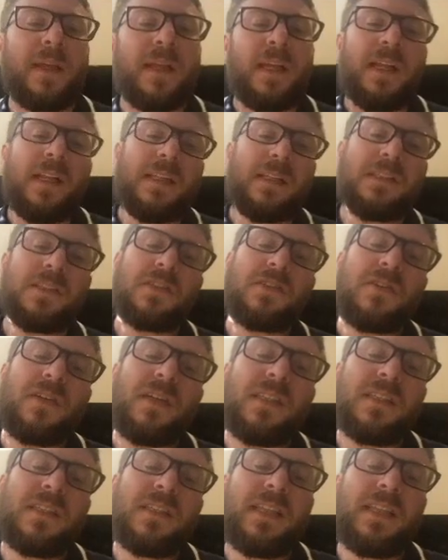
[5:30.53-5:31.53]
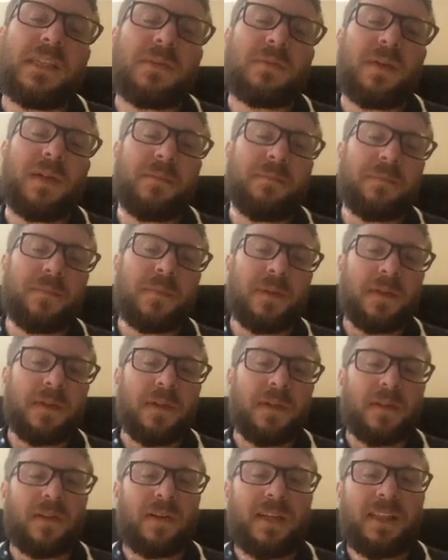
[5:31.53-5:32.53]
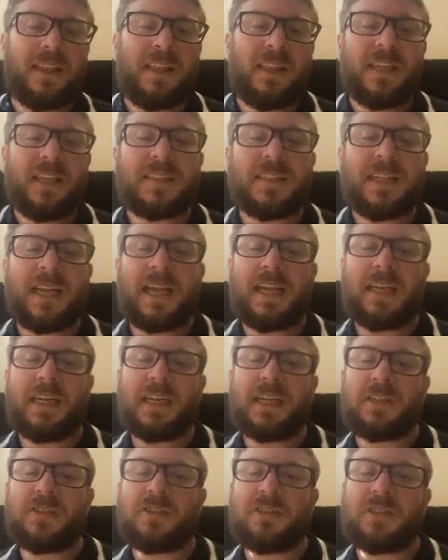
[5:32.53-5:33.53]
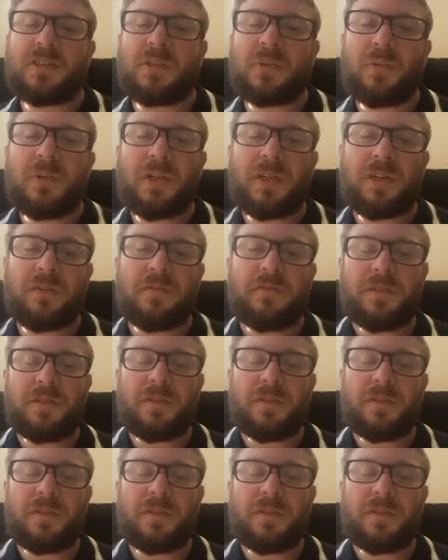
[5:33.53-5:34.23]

Let's try this next one. 9,812